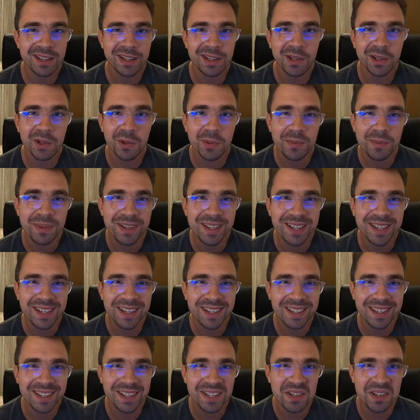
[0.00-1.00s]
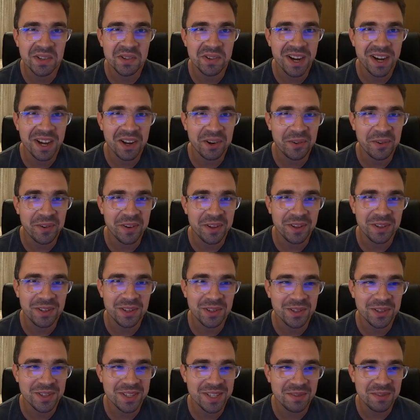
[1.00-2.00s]
it'll be you know, irony to
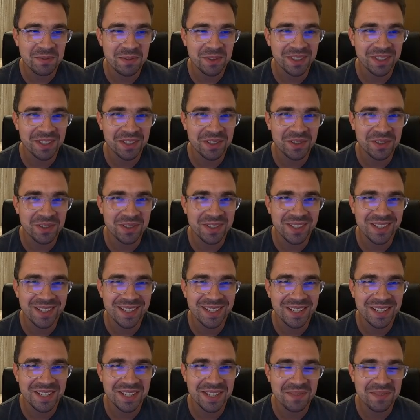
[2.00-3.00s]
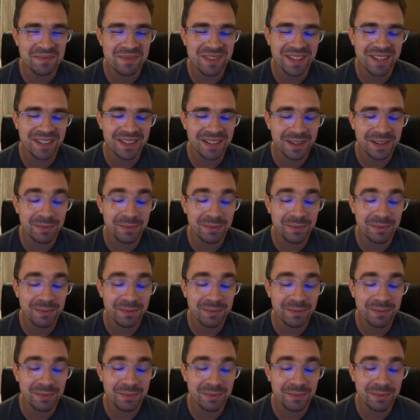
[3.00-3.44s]
use something that uses systemd.